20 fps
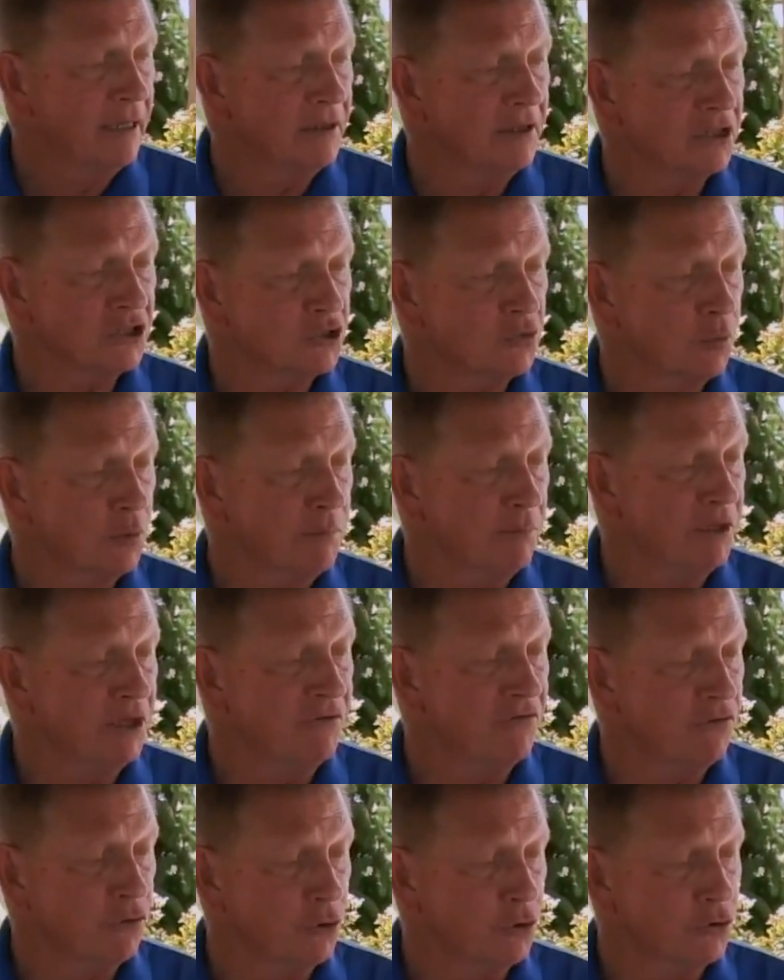This would
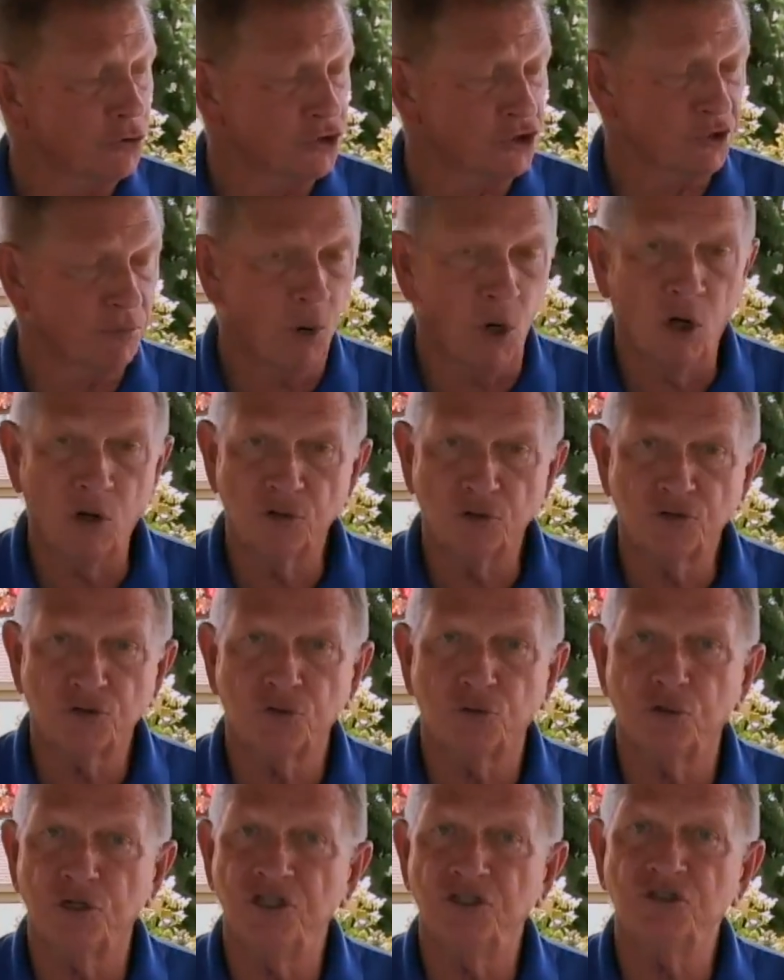be for your smaller
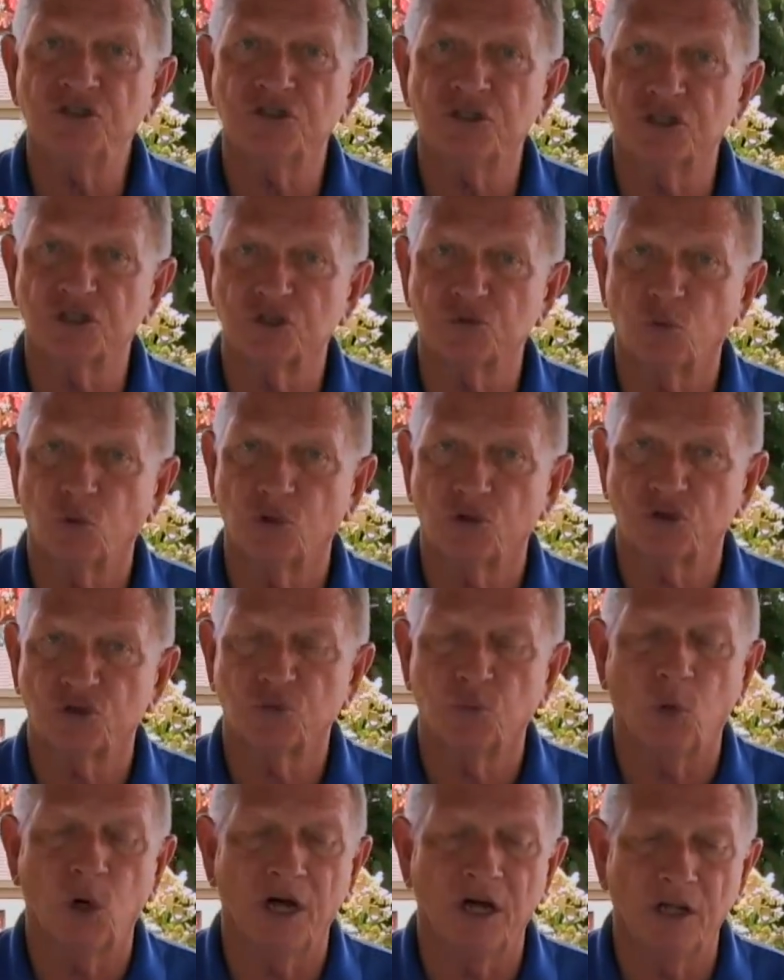trees. This
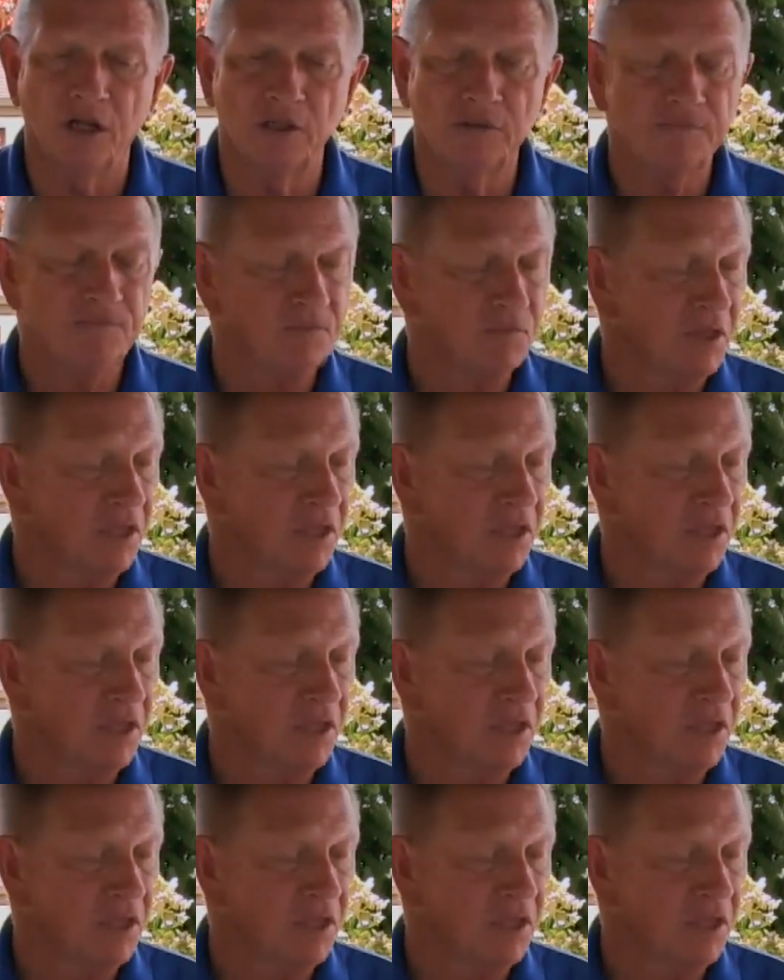works well.